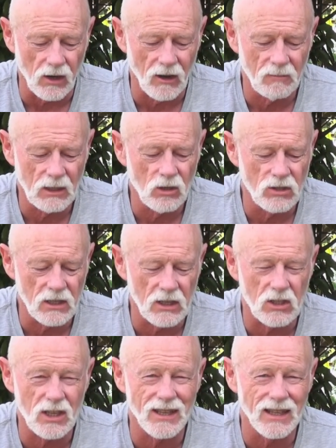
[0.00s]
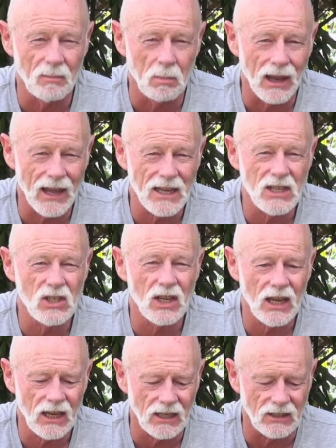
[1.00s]
I've been using this in the
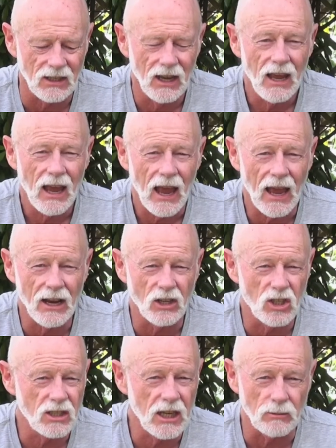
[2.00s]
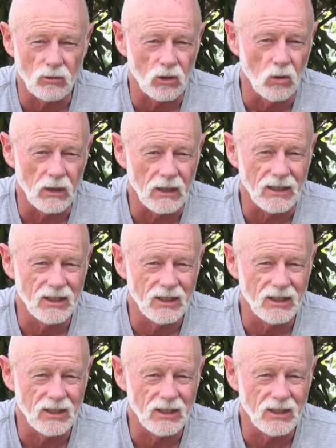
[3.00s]
blazing heat and it just keeps recording.